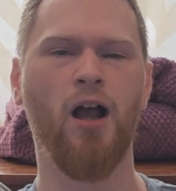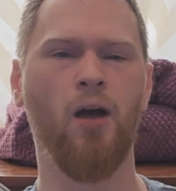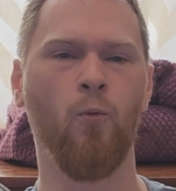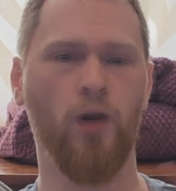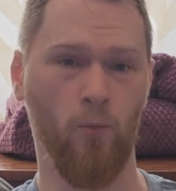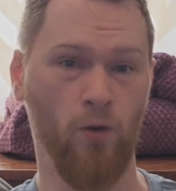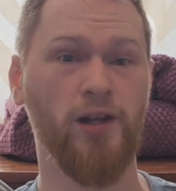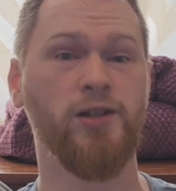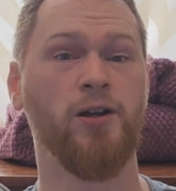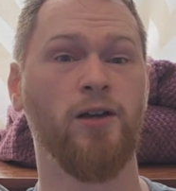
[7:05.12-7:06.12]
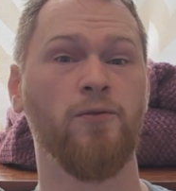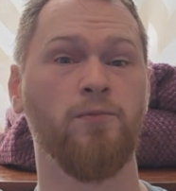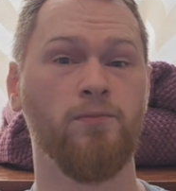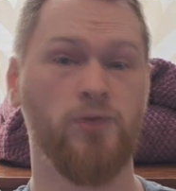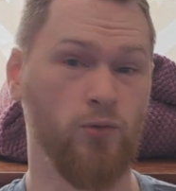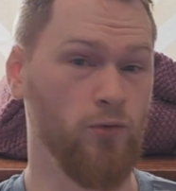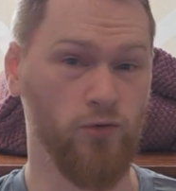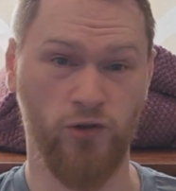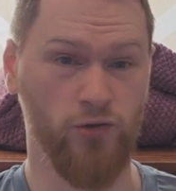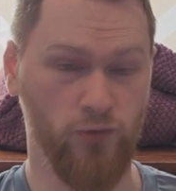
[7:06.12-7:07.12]
uh, what I wanted to kind of to,
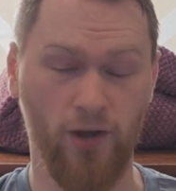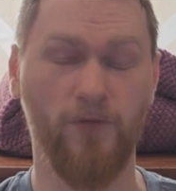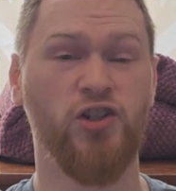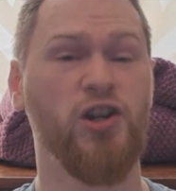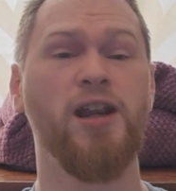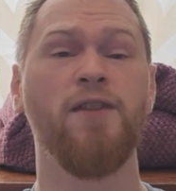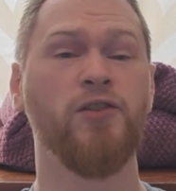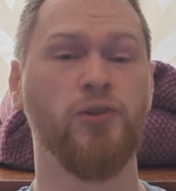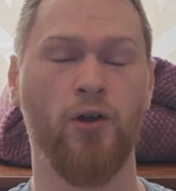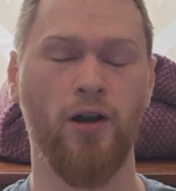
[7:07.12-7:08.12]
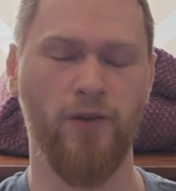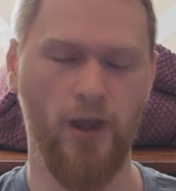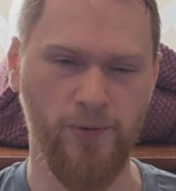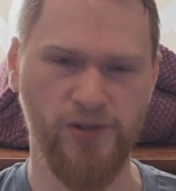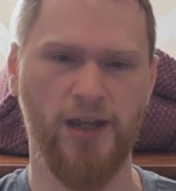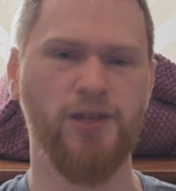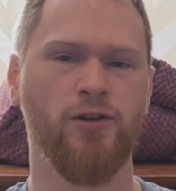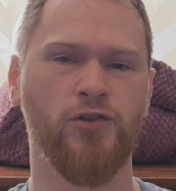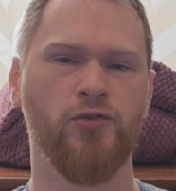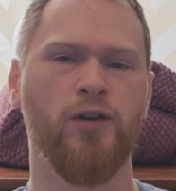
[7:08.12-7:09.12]
to, to, kind of achieve and to kind of you know present
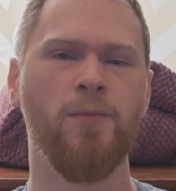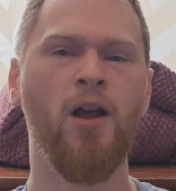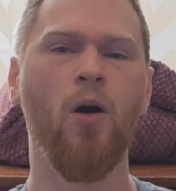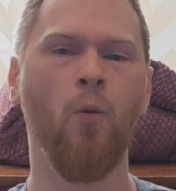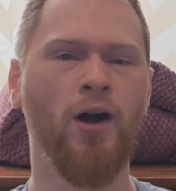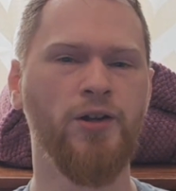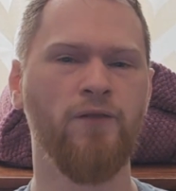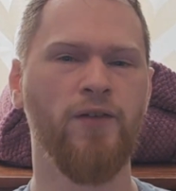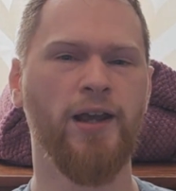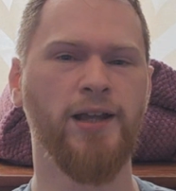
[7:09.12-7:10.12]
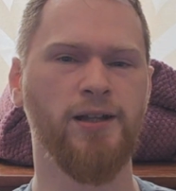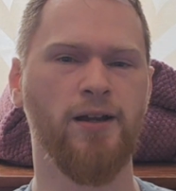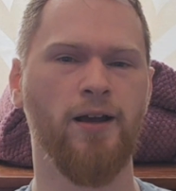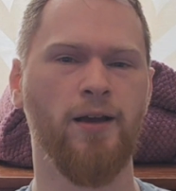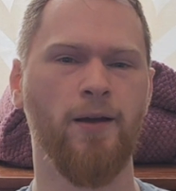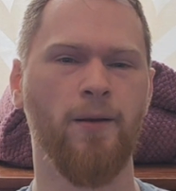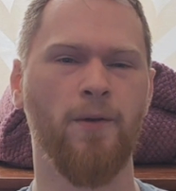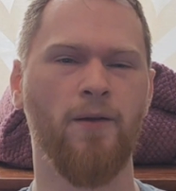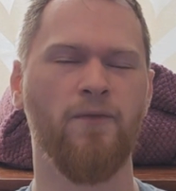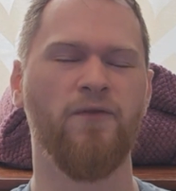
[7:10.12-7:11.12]
on screen. While I don't think it's a, a, um,
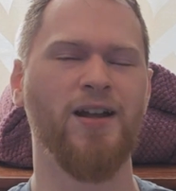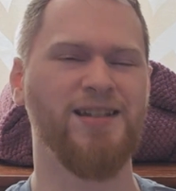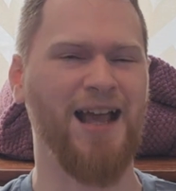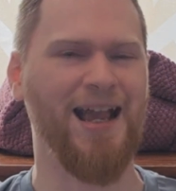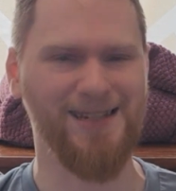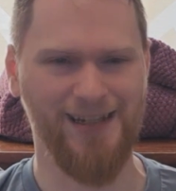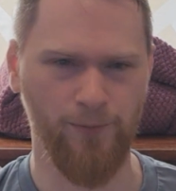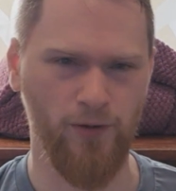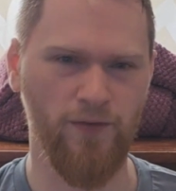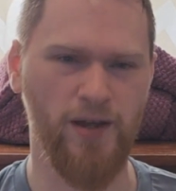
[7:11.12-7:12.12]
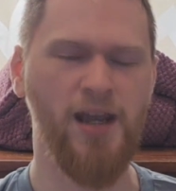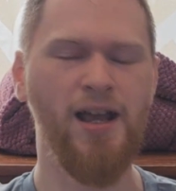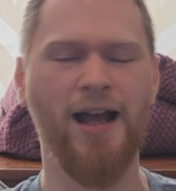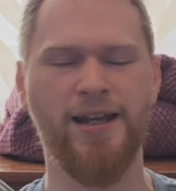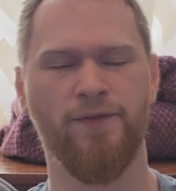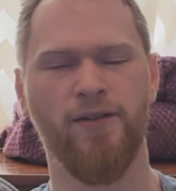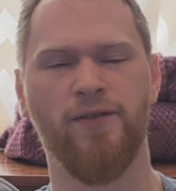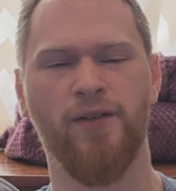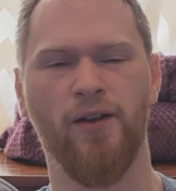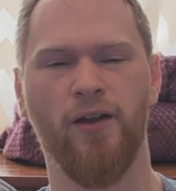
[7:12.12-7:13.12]
a, fantastic movie. I definitely
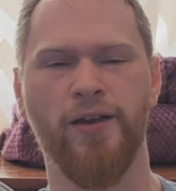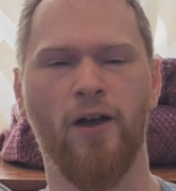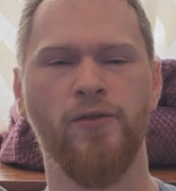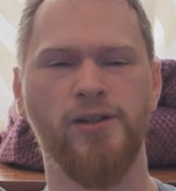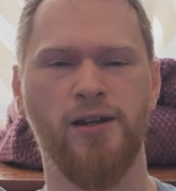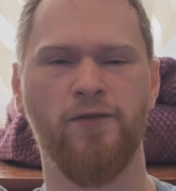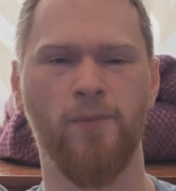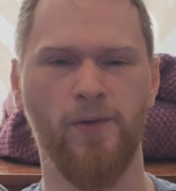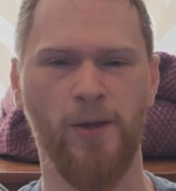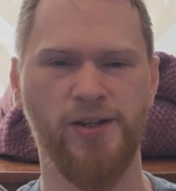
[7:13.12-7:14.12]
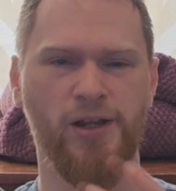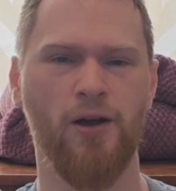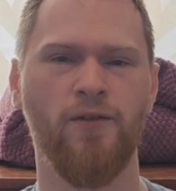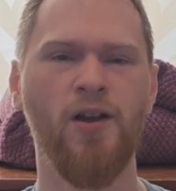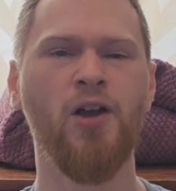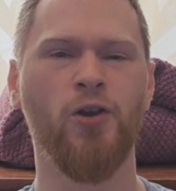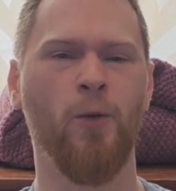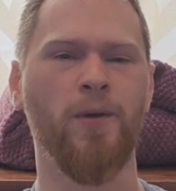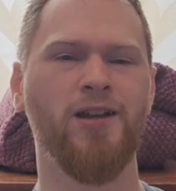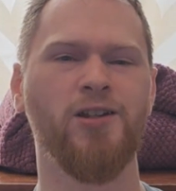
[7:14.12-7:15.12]
feel like obviously from myself
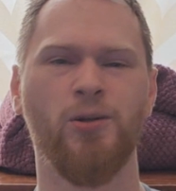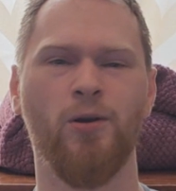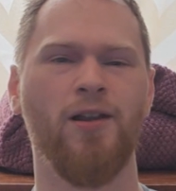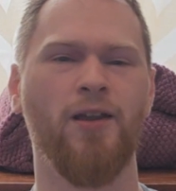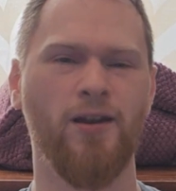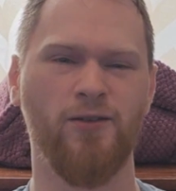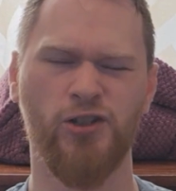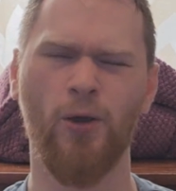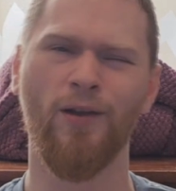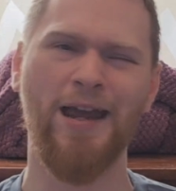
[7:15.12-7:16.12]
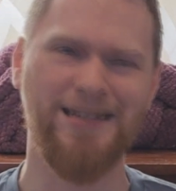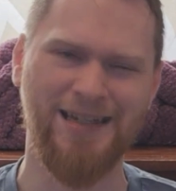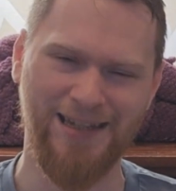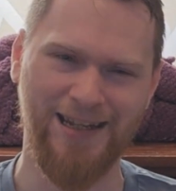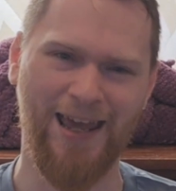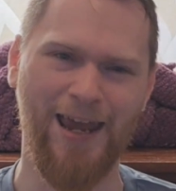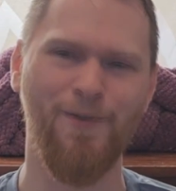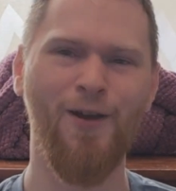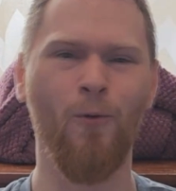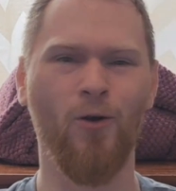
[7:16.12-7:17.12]
coming into it like, so late into the game,
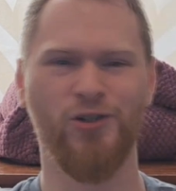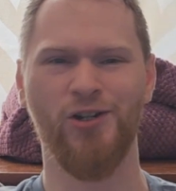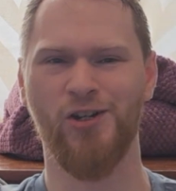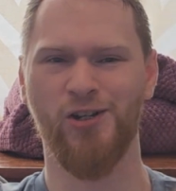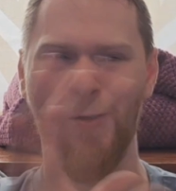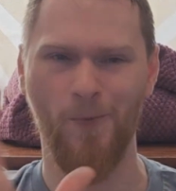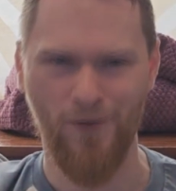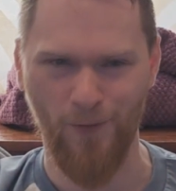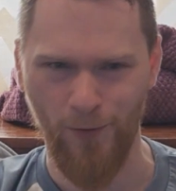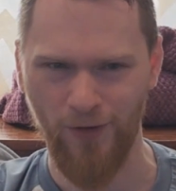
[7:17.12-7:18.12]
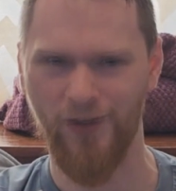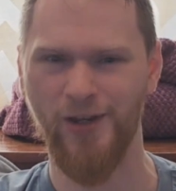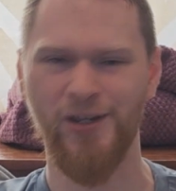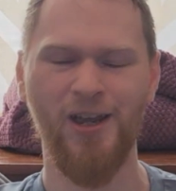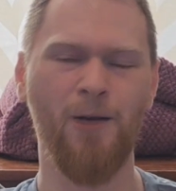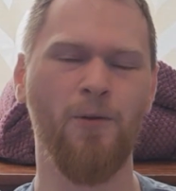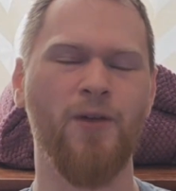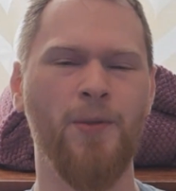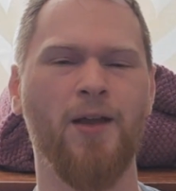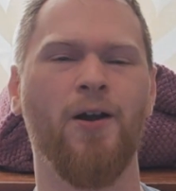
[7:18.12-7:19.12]
watching so many other movies
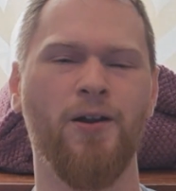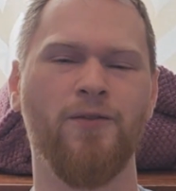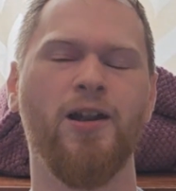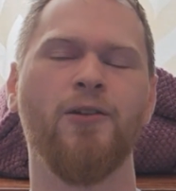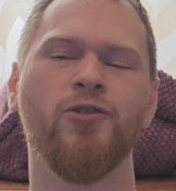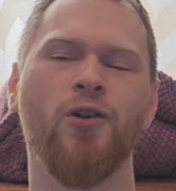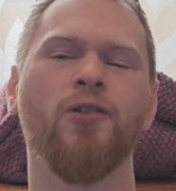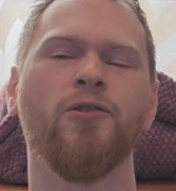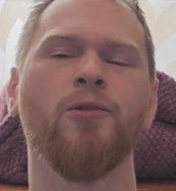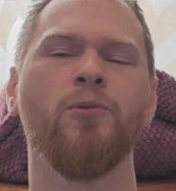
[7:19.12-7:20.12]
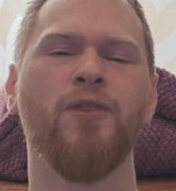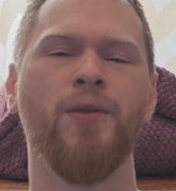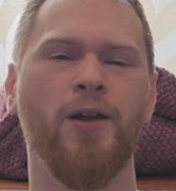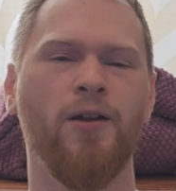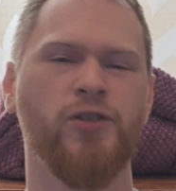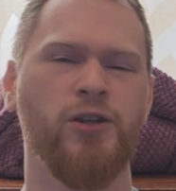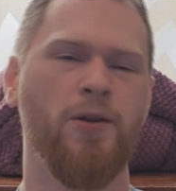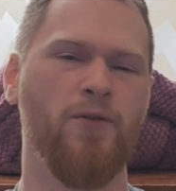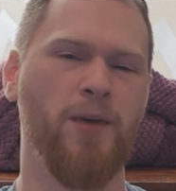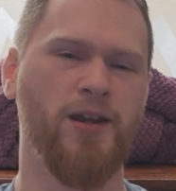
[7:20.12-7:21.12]
within that kind of you know genre, within the kind of so many
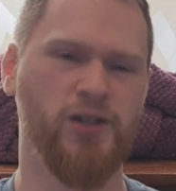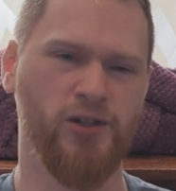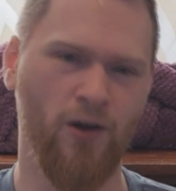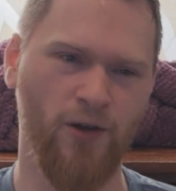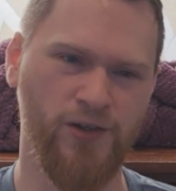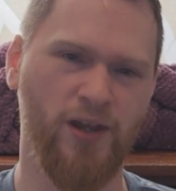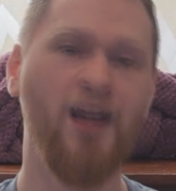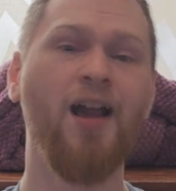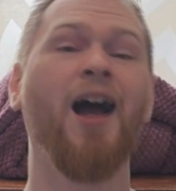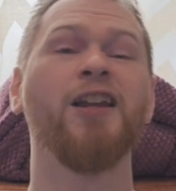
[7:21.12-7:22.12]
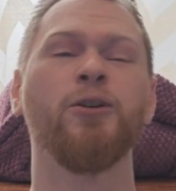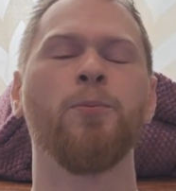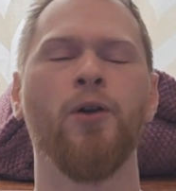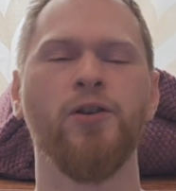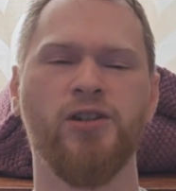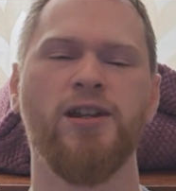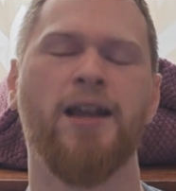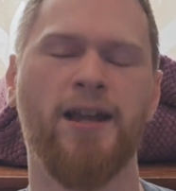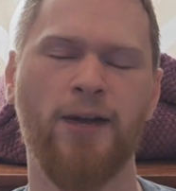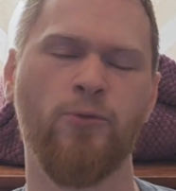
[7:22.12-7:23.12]
of the bigger stars that I do personally get
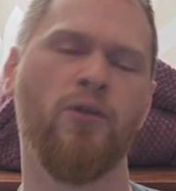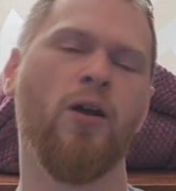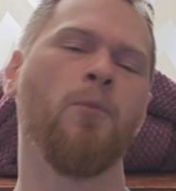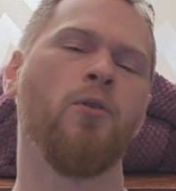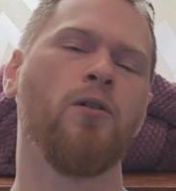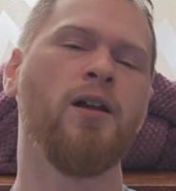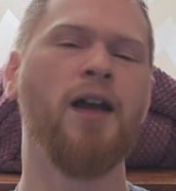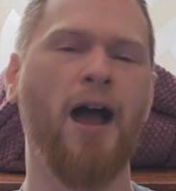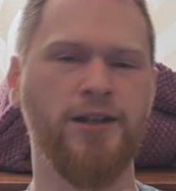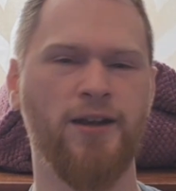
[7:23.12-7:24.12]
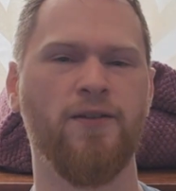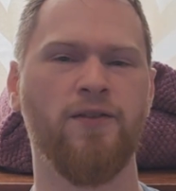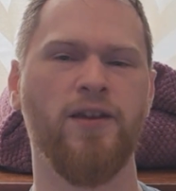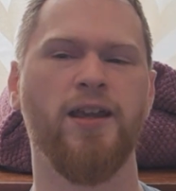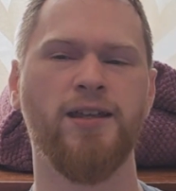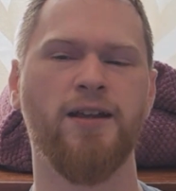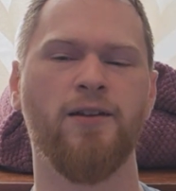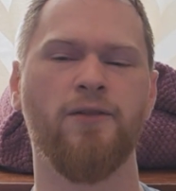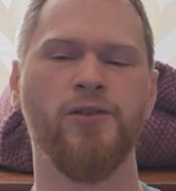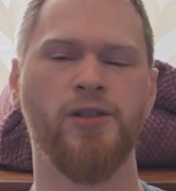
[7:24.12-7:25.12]
connected with a lot more. I definitely think he
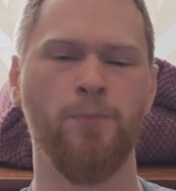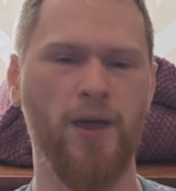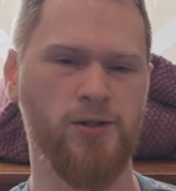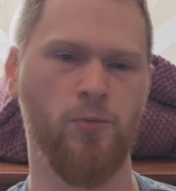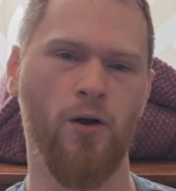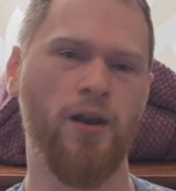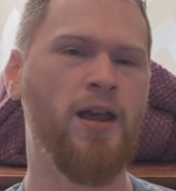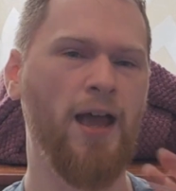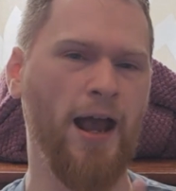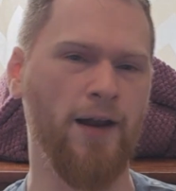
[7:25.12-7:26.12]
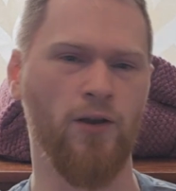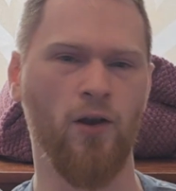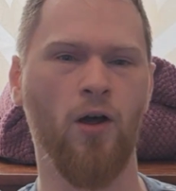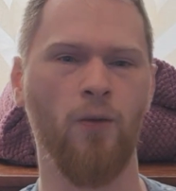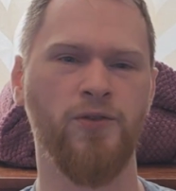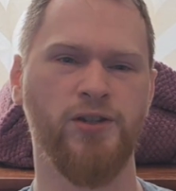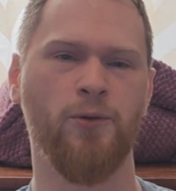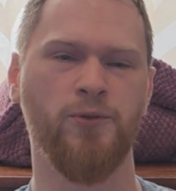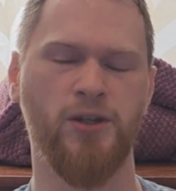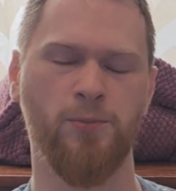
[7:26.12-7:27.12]
delivers the best one out of the lot we've seen
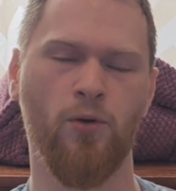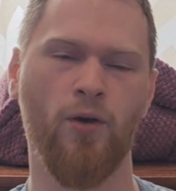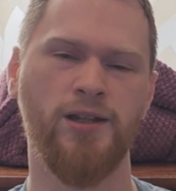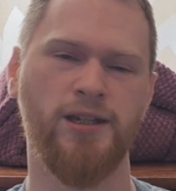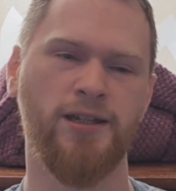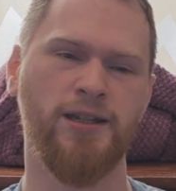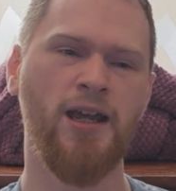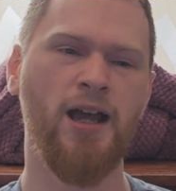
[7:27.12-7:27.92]
up to this point, and